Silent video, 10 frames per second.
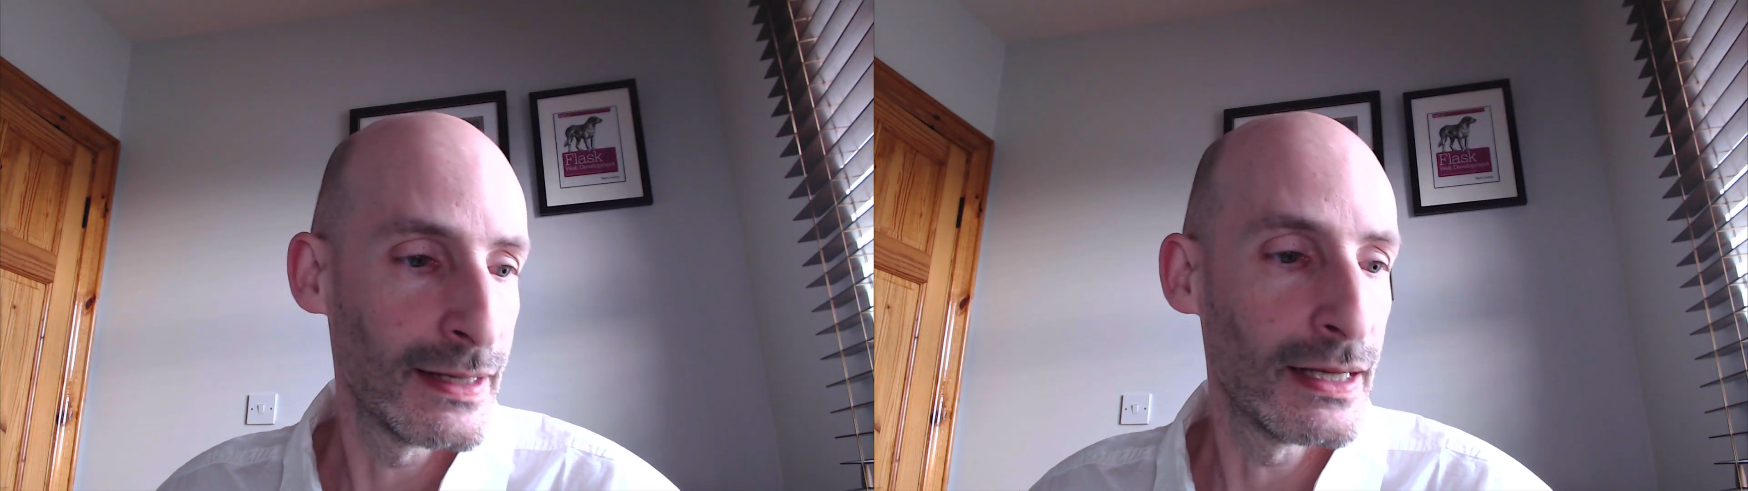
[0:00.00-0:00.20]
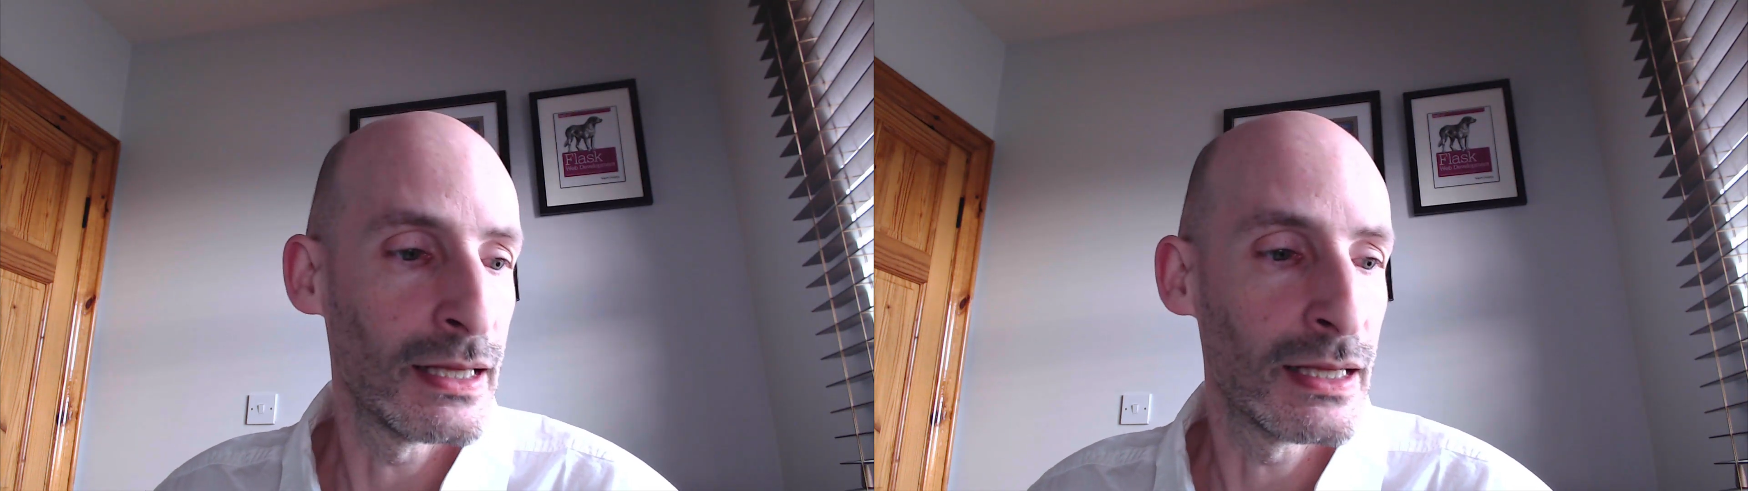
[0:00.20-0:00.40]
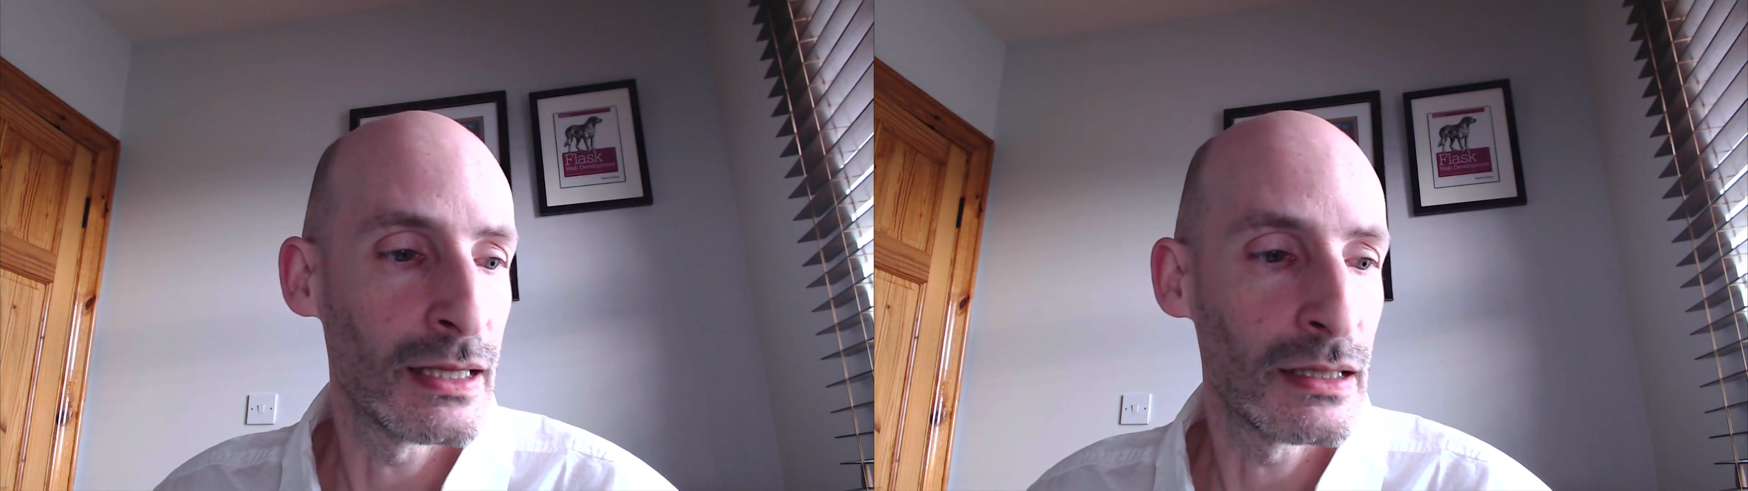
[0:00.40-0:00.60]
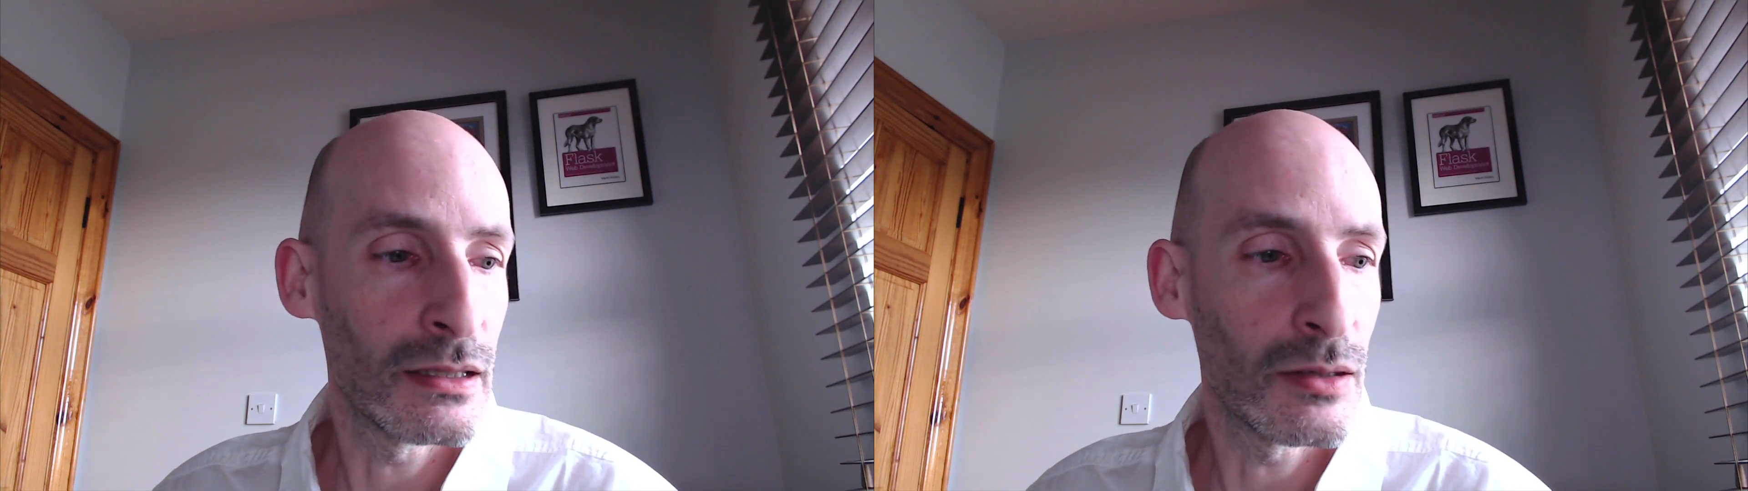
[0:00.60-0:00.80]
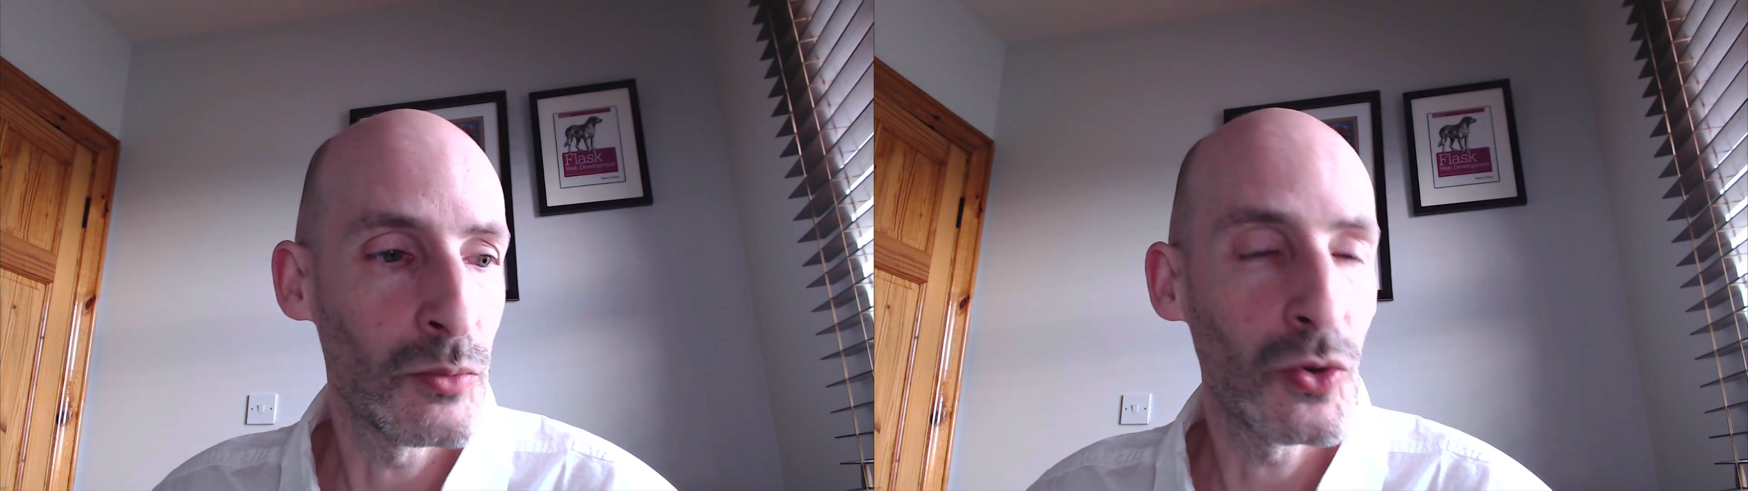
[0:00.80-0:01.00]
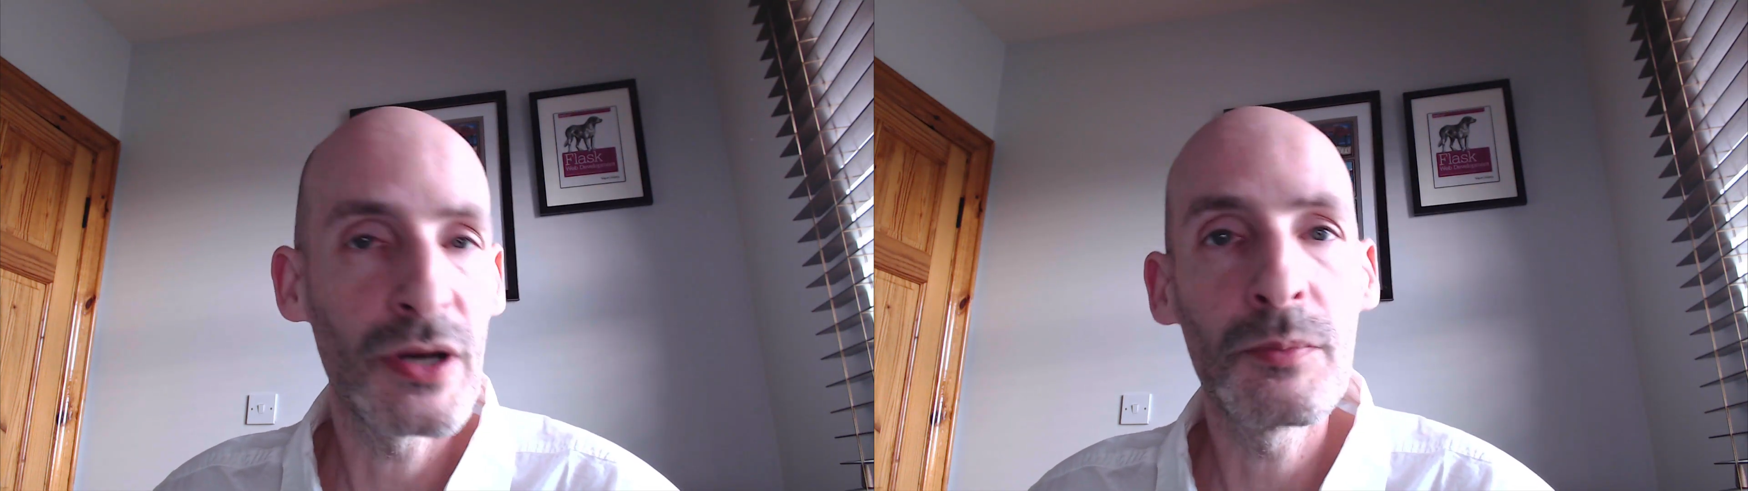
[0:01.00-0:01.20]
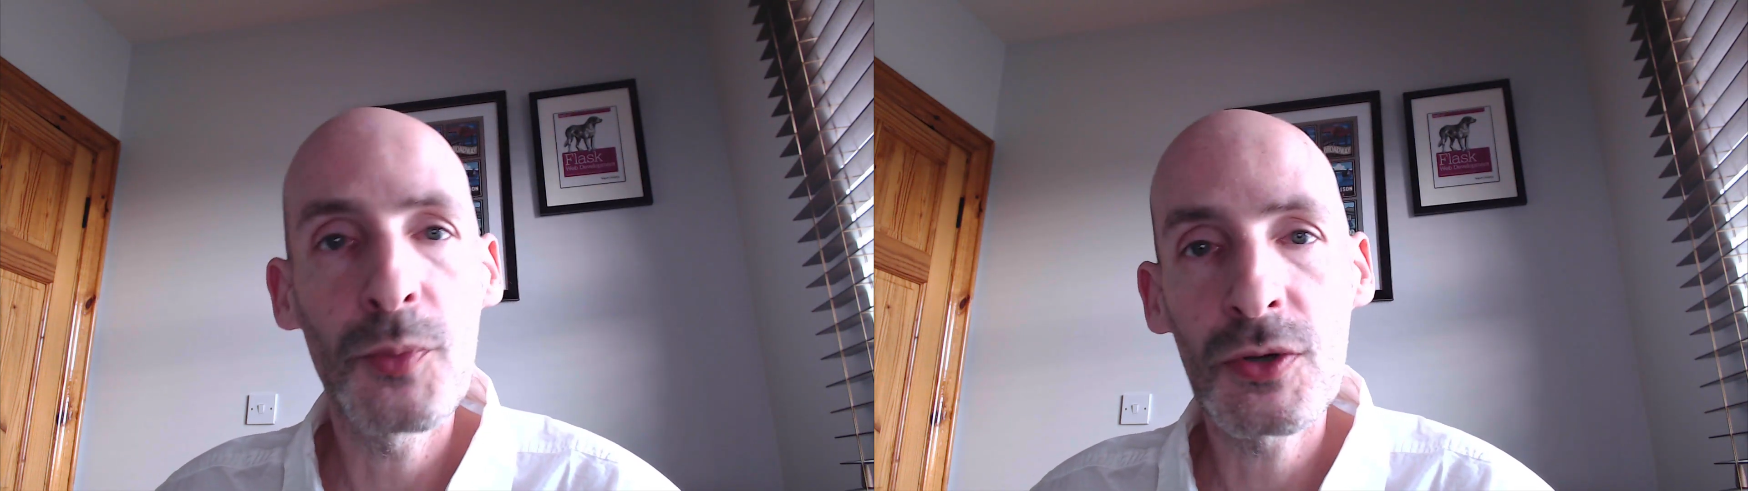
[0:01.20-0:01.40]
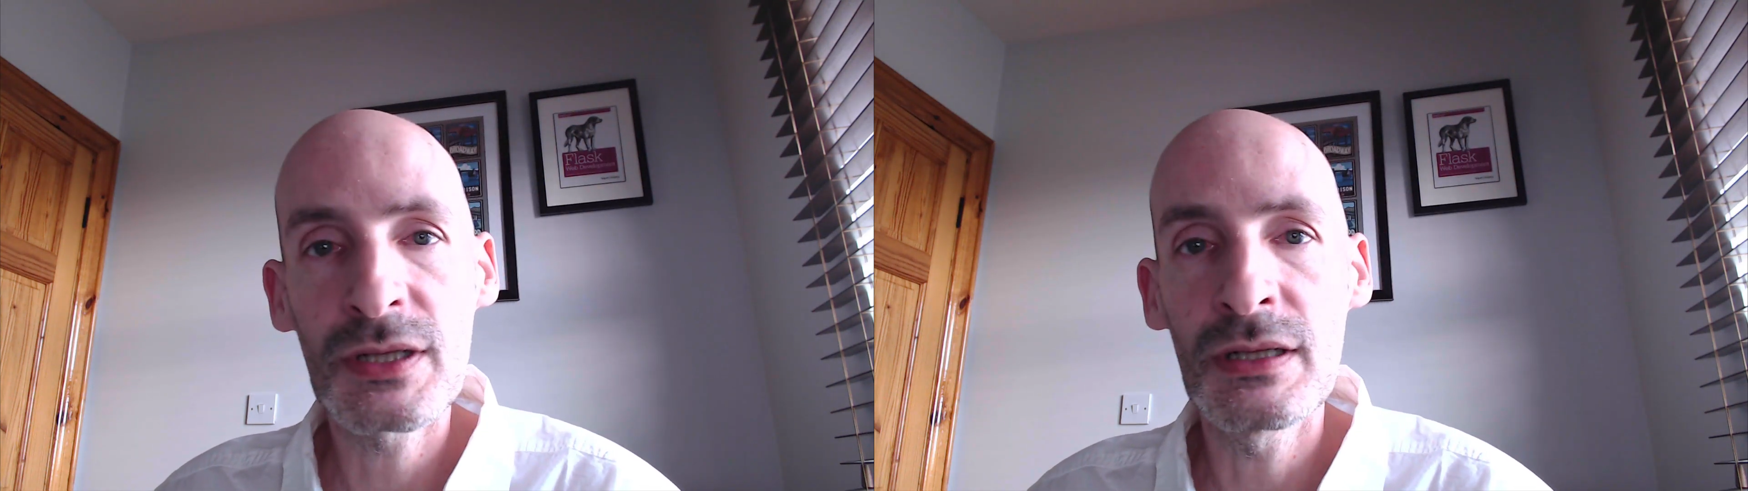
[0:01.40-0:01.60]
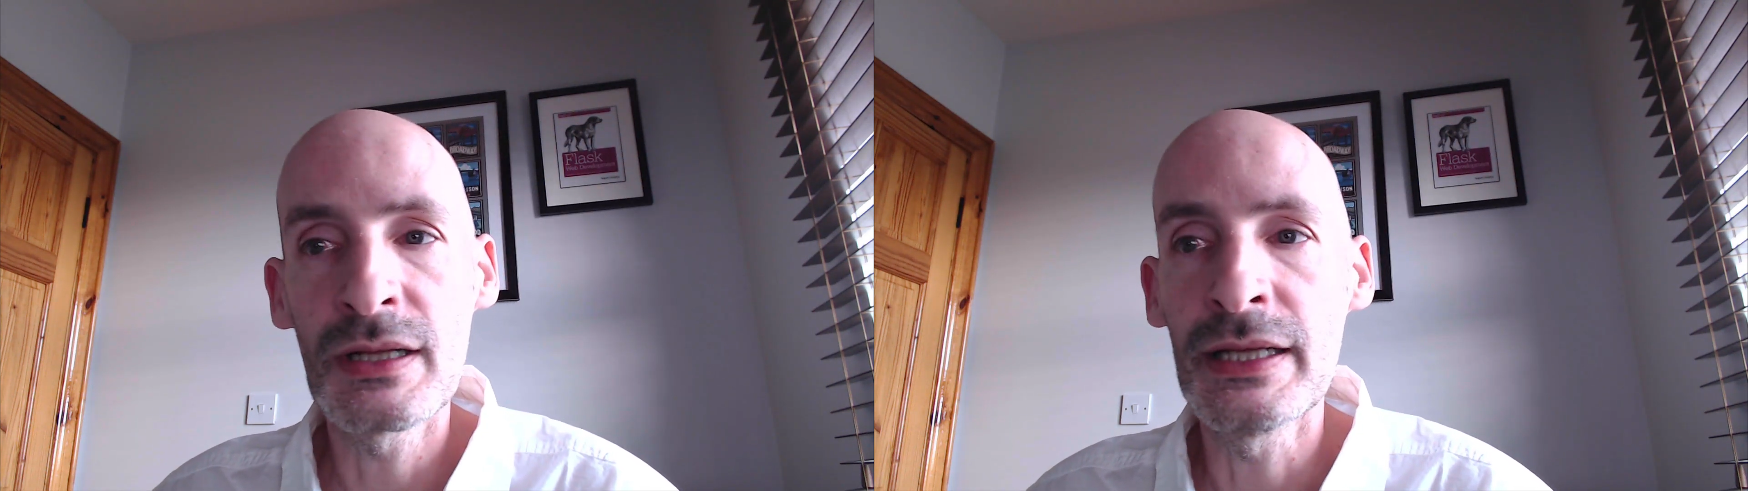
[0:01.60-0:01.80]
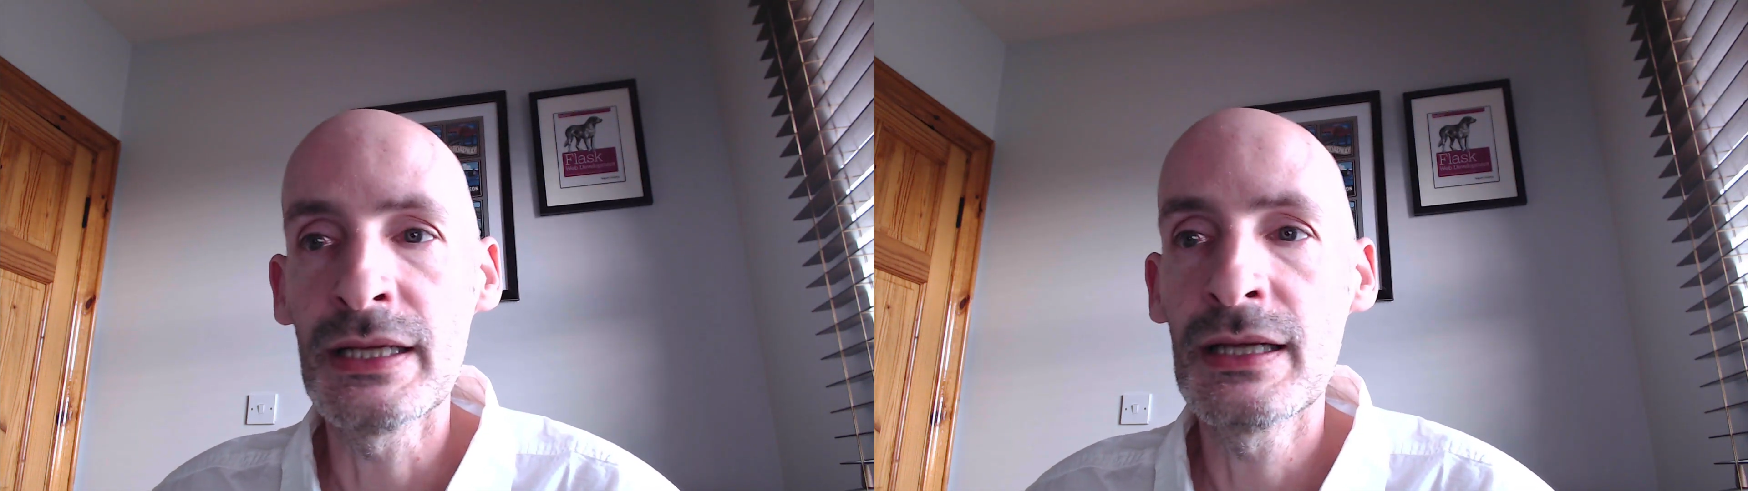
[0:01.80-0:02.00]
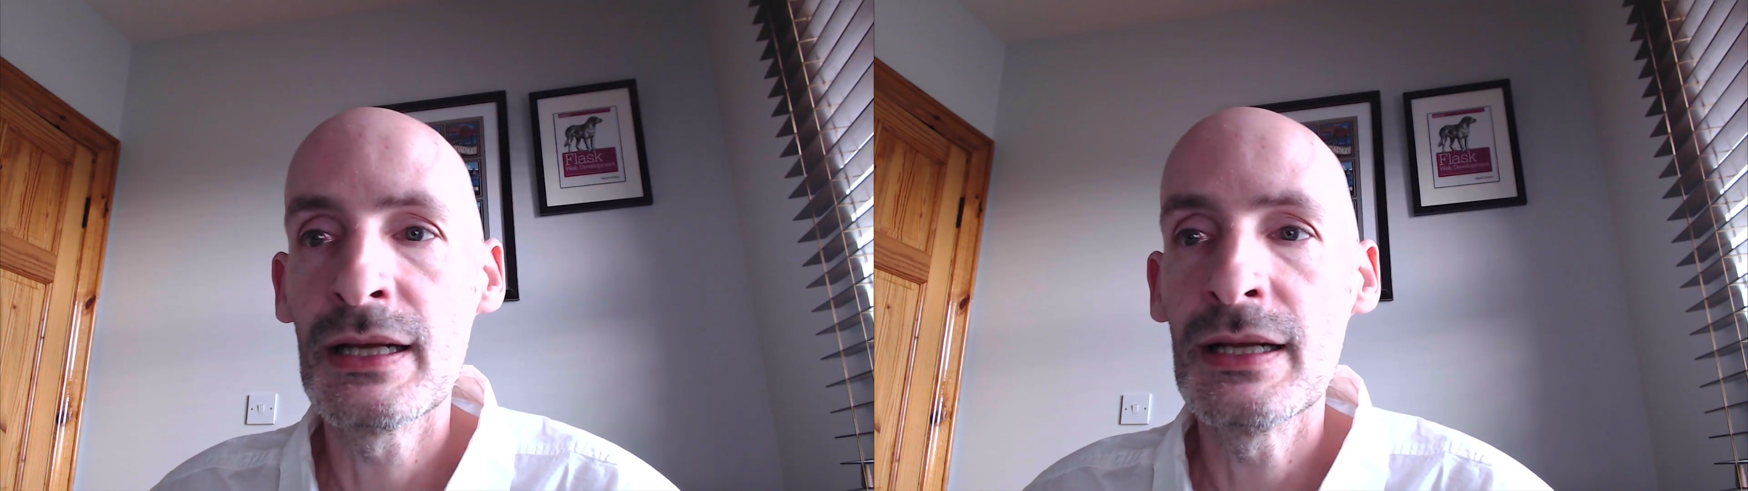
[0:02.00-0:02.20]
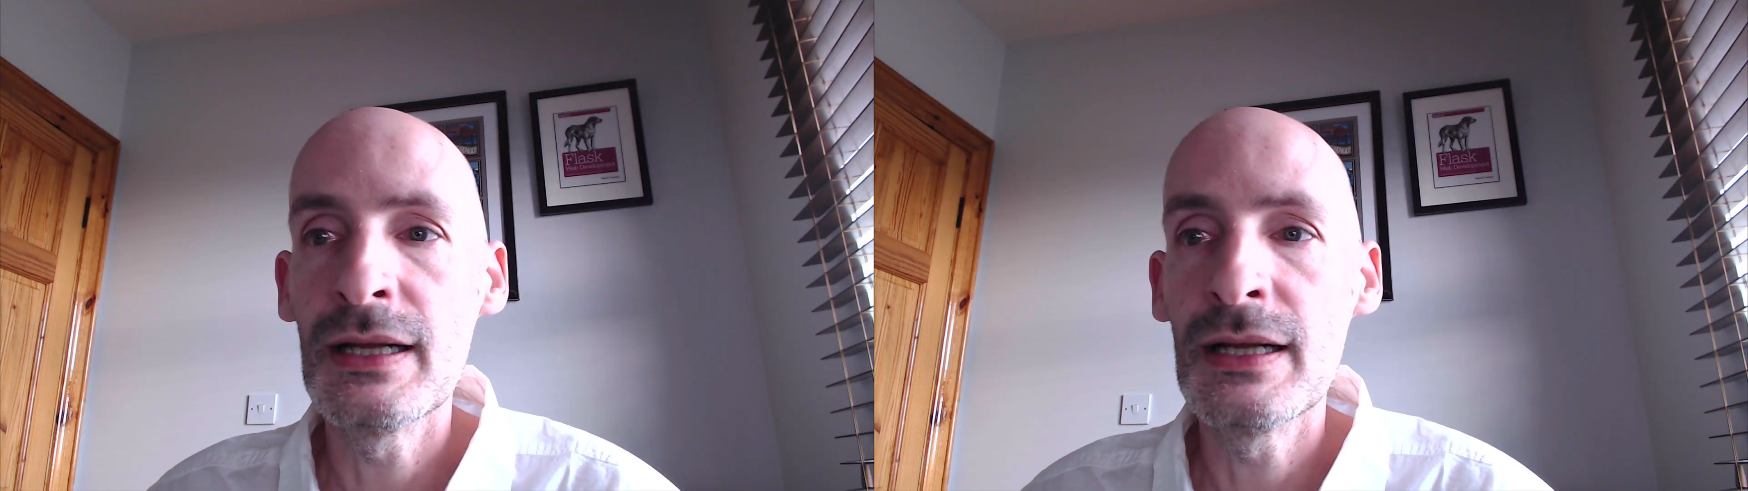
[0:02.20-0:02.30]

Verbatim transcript: And more importantly,